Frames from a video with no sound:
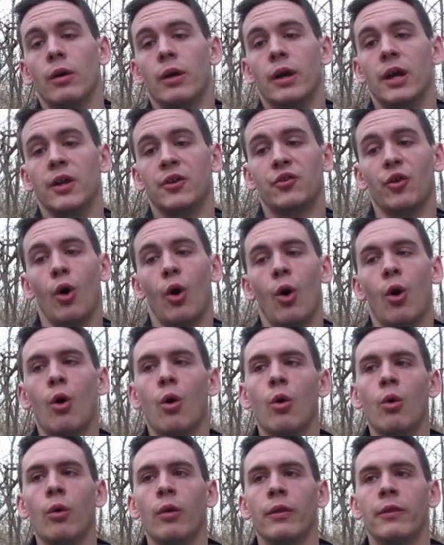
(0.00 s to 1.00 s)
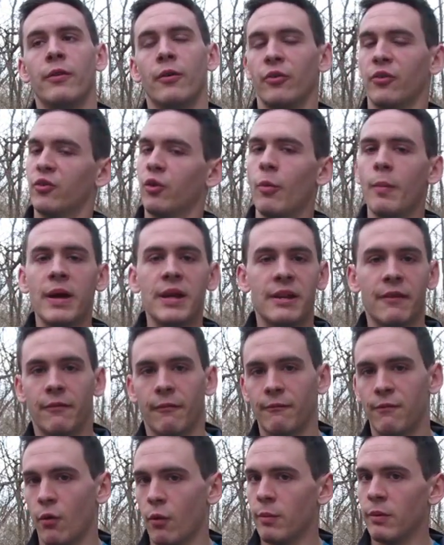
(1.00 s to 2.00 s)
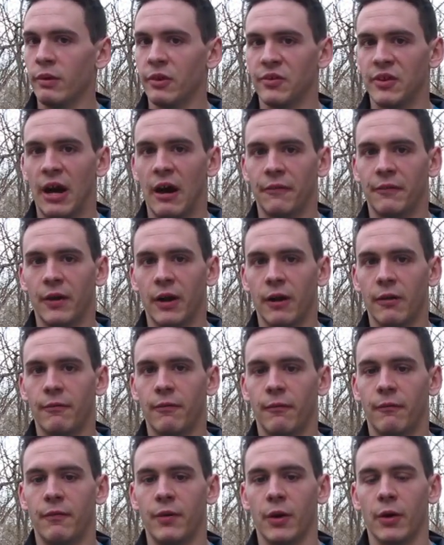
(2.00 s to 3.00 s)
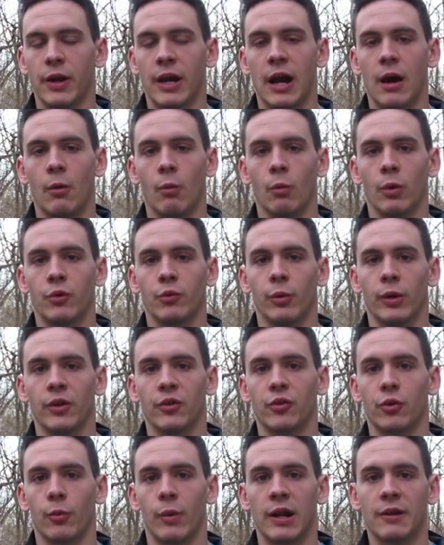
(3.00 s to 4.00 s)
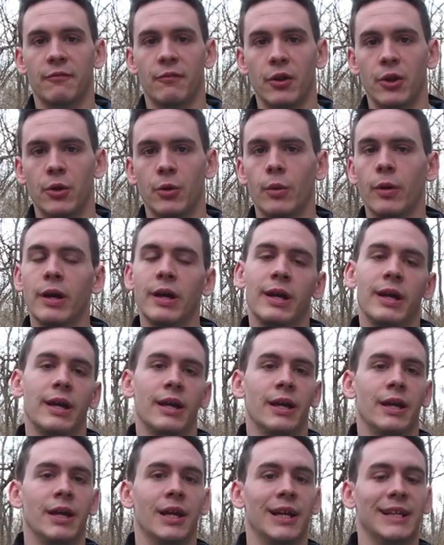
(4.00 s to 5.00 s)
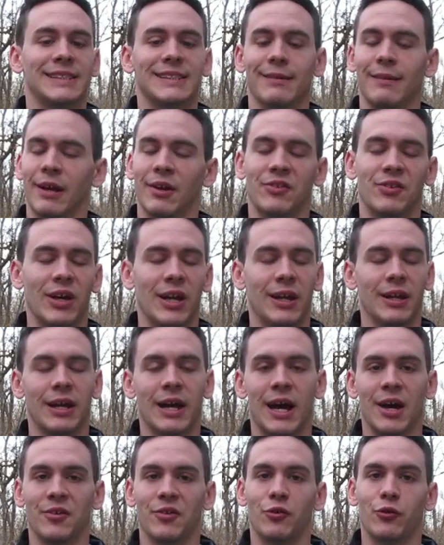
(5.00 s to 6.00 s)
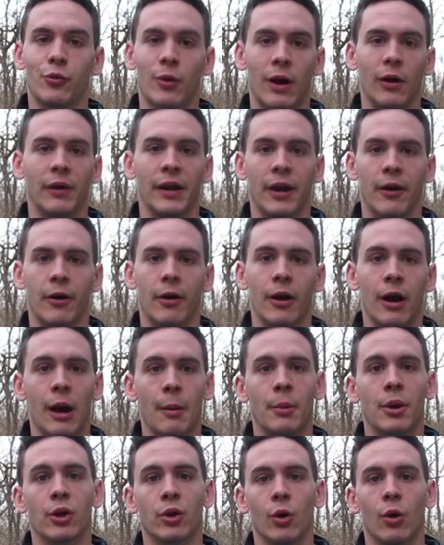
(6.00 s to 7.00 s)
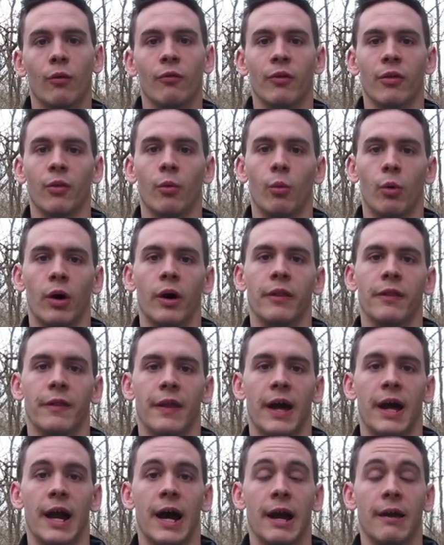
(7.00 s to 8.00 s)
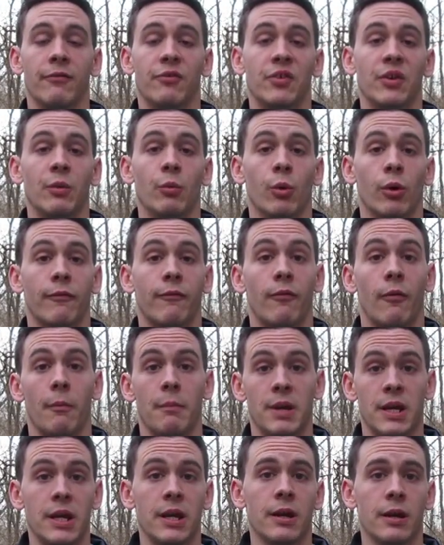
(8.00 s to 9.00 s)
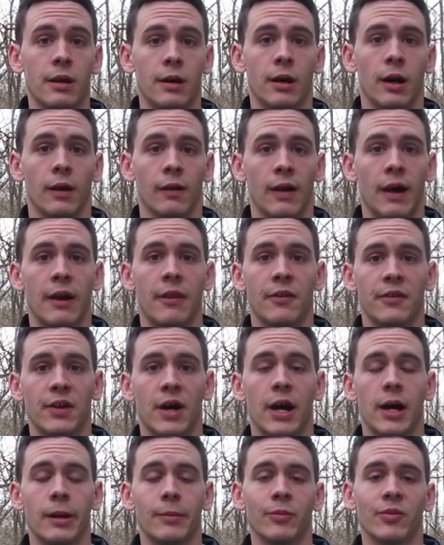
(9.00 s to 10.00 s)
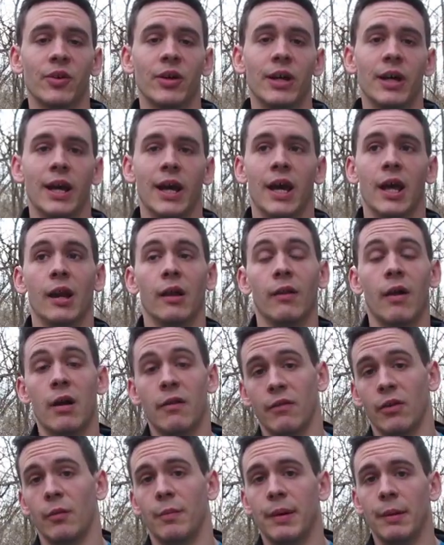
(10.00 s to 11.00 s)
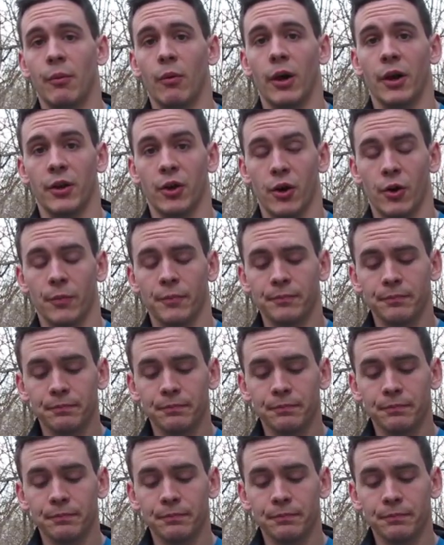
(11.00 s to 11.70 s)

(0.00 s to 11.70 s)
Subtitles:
there's so many different formulas out there for figuring out which one is correct for you. It's, like I said, guys, it's trial and error. I'm going to go over the one that I have seen work for me a lot of the times, and a lot of other people I know.